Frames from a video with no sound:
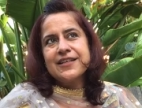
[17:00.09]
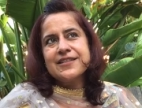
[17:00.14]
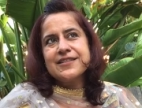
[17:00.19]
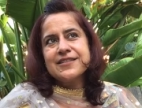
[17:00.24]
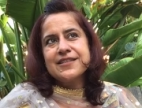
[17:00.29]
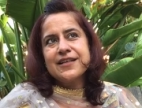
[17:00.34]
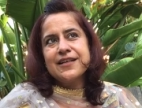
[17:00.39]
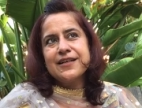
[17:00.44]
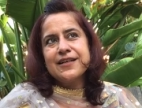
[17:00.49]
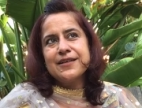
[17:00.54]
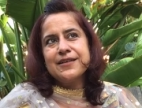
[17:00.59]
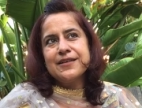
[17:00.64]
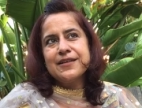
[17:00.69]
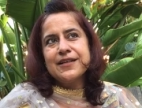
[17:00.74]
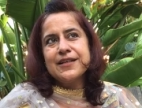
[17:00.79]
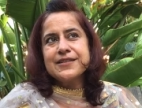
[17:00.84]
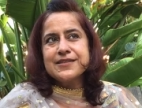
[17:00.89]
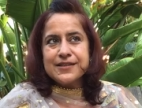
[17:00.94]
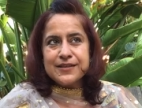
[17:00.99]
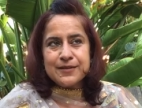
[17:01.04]
it's
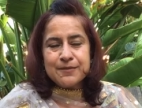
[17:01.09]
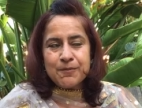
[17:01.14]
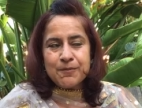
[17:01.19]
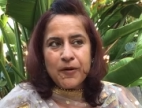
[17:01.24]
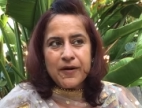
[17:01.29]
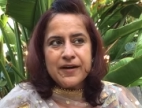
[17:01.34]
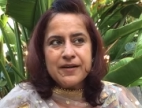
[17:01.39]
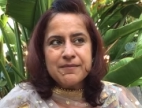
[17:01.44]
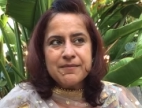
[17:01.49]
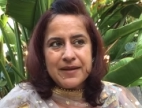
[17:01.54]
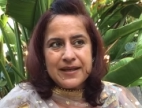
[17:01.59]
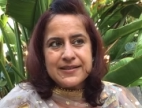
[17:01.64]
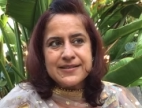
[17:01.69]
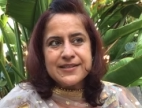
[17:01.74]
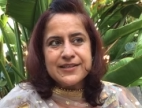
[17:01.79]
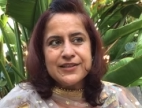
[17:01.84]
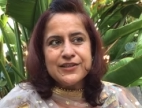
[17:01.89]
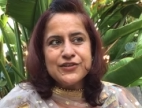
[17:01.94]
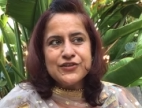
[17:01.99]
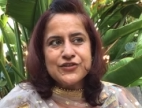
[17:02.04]
an important
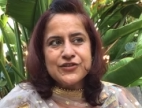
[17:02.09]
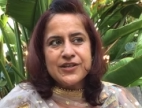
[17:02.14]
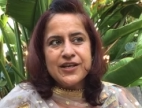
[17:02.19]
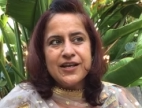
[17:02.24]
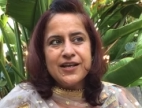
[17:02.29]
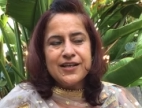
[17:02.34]
message,